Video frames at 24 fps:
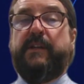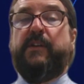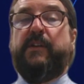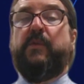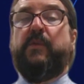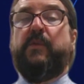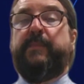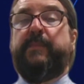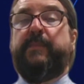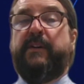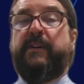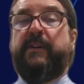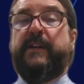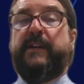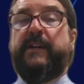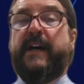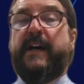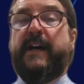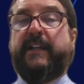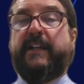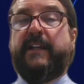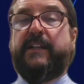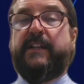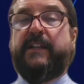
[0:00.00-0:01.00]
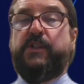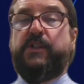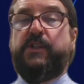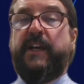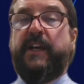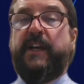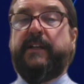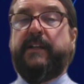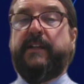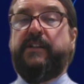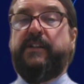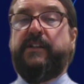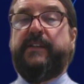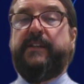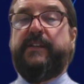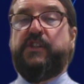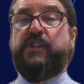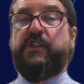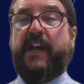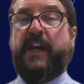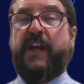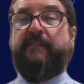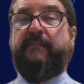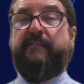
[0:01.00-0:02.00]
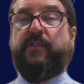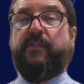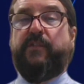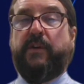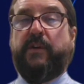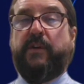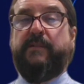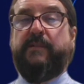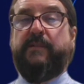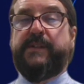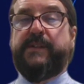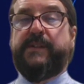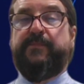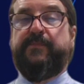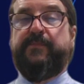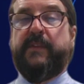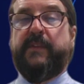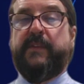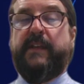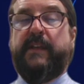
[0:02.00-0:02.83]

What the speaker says: who will periodically check into the chat forums.